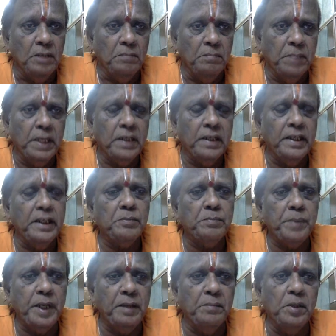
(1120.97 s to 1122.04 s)
But it is
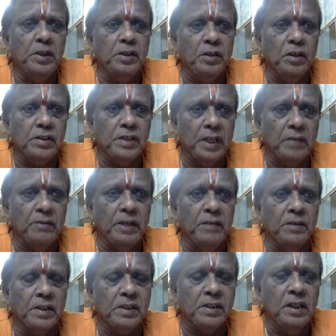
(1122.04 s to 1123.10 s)
payable to your
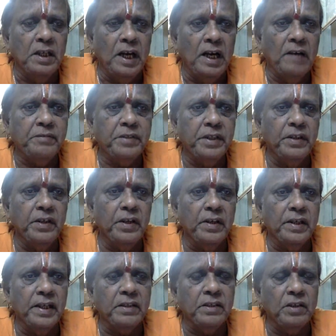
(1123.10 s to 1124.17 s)
survivors. After your
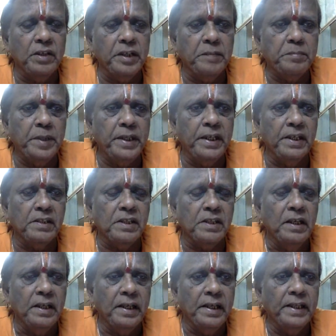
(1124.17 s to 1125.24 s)
death, your dependents
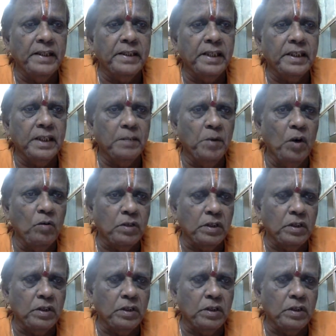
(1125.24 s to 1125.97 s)
get that amount.